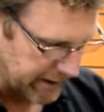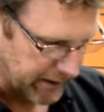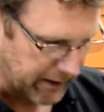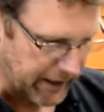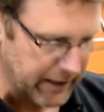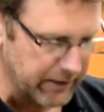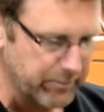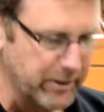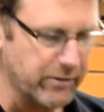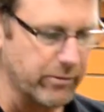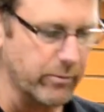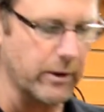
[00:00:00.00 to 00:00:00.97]
the last
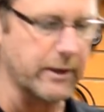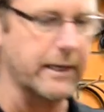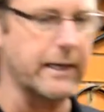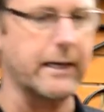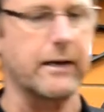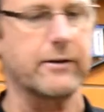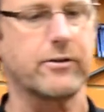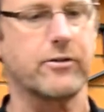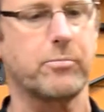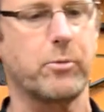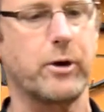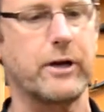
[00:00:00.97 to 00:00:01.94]
piece we want to take out is the
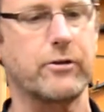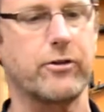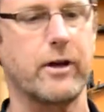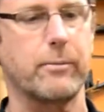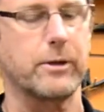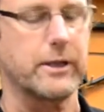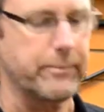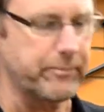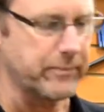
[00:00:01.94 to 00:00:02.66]
spring assembly,